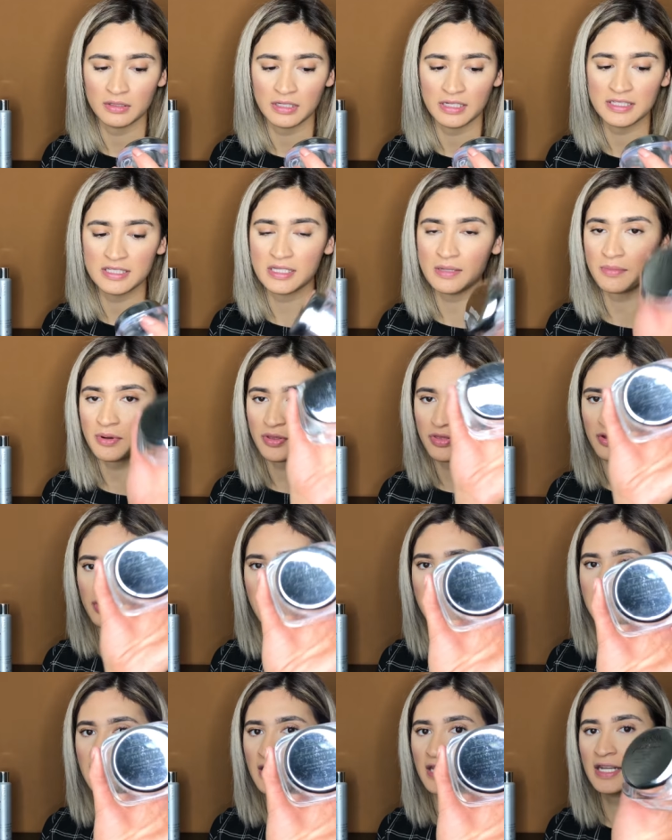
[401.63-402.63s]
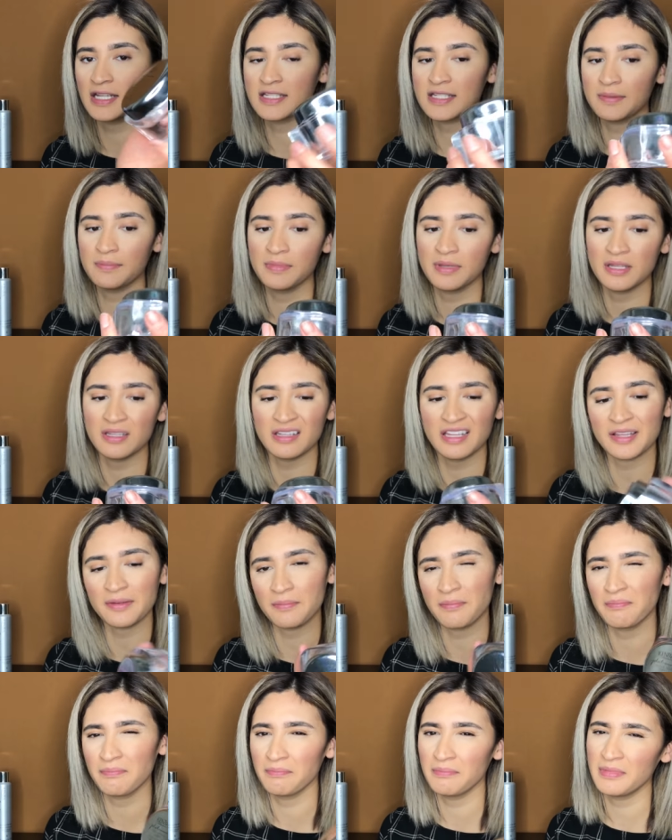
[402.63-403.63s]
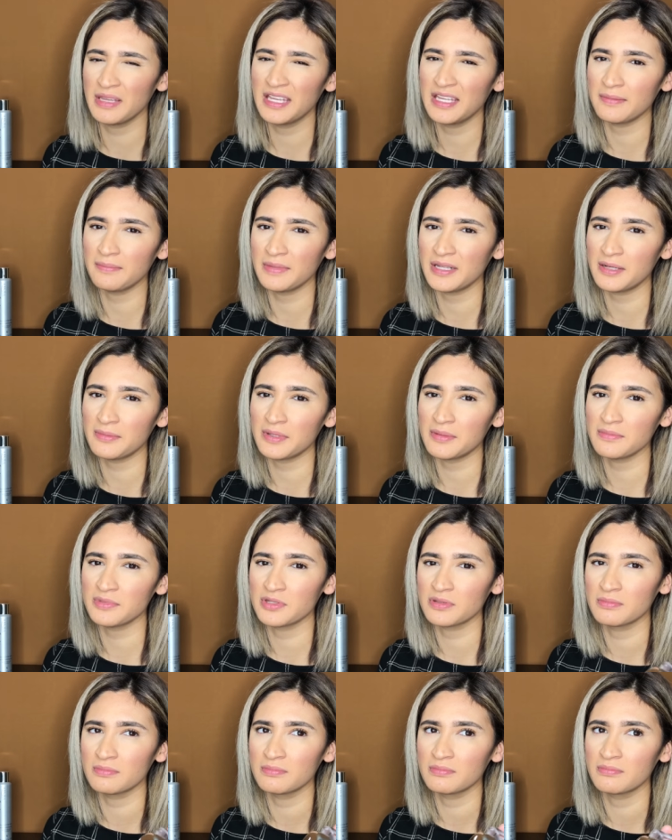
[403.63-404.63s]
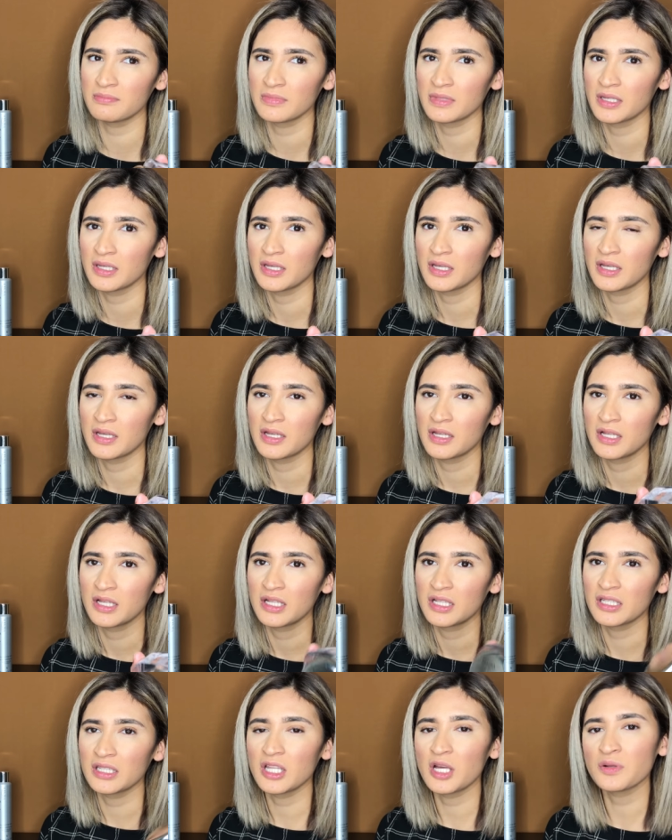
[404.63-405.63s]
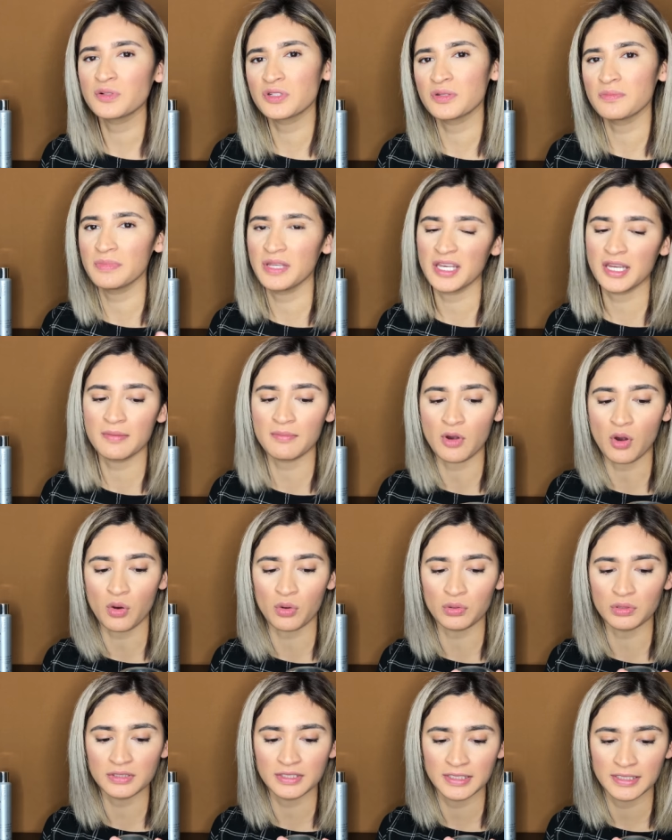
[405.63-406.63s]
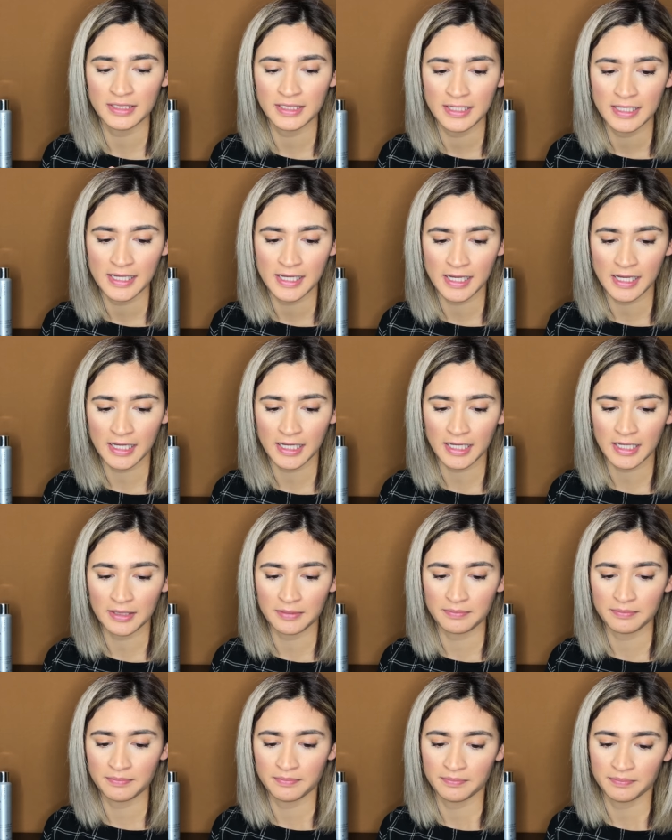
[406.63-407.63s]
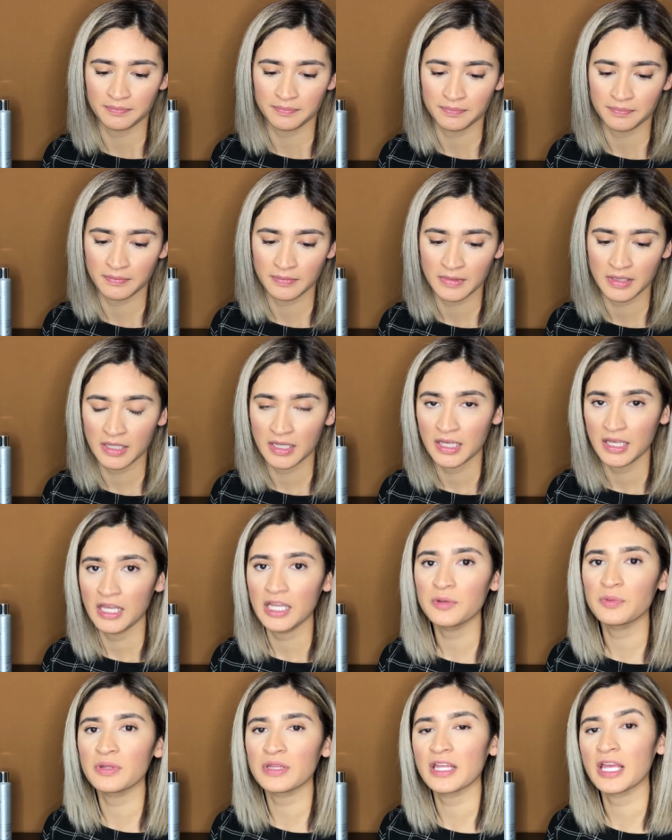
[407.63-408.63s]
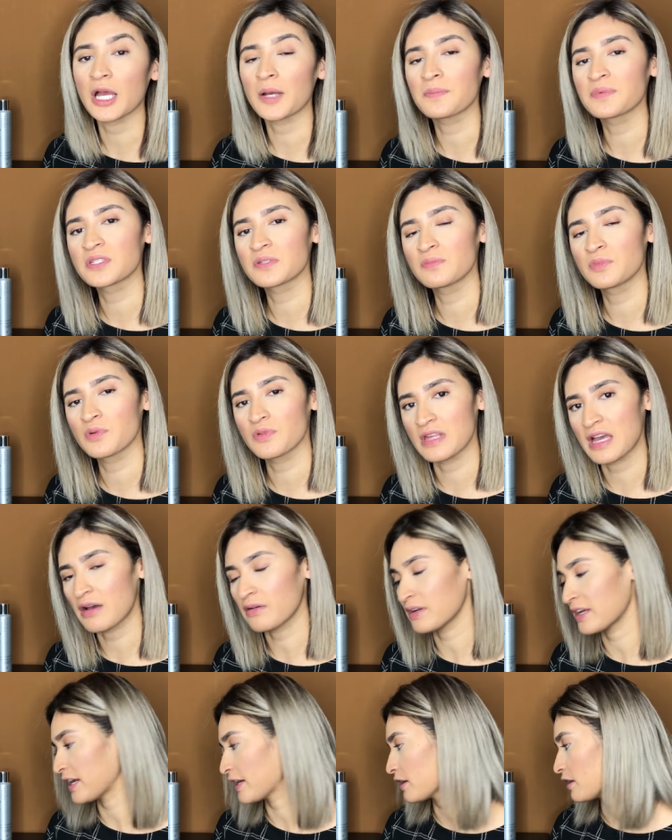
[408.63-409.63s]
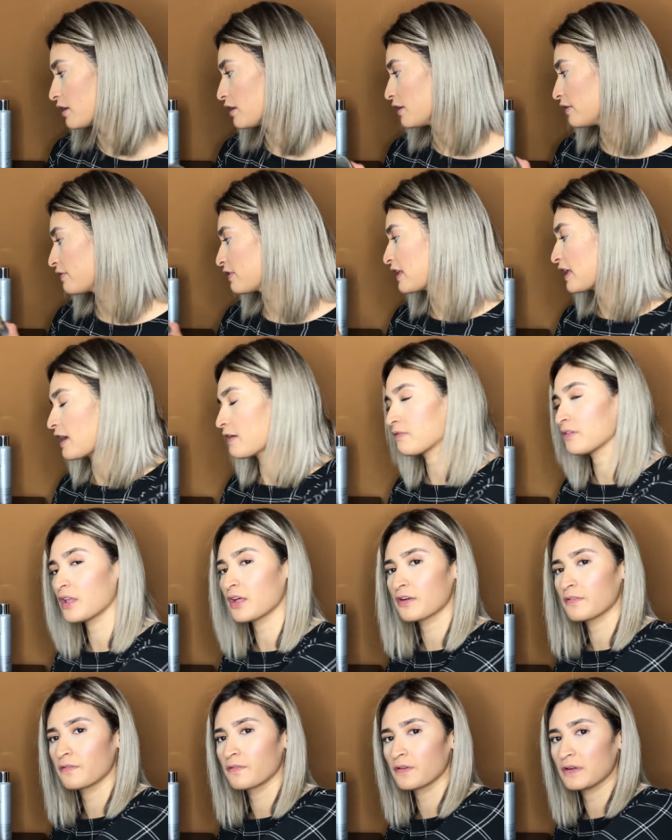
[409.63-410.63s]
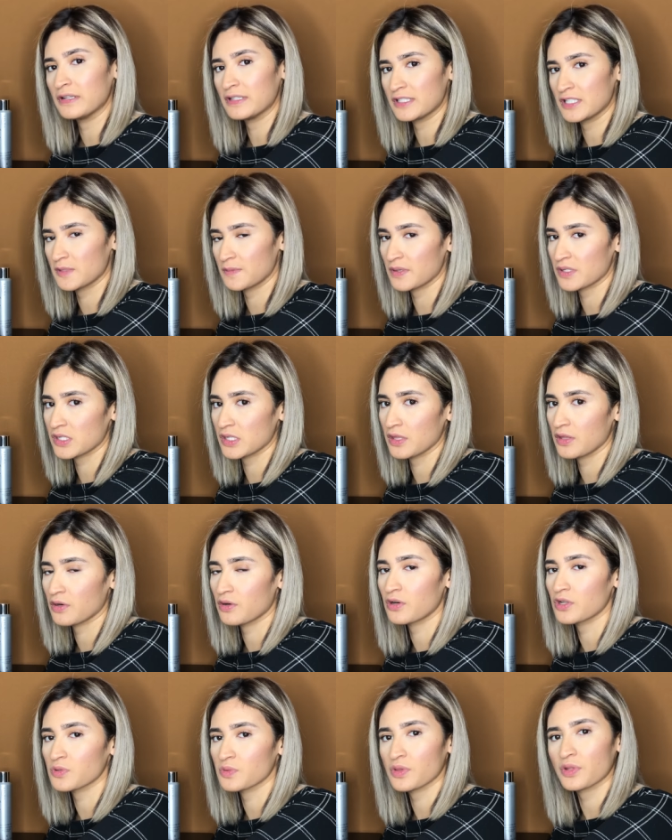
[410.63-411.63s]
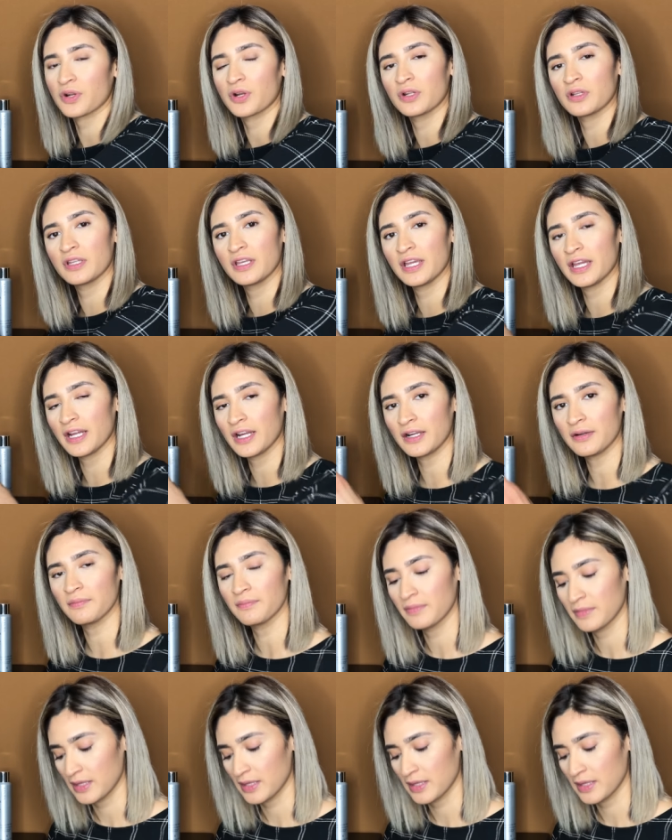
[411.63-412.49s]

It's number 13. It's a mi like me minimum low to medium hold. Um, it really helps smooth out hair if they have a lot of frizz, especially the girls with curly hair.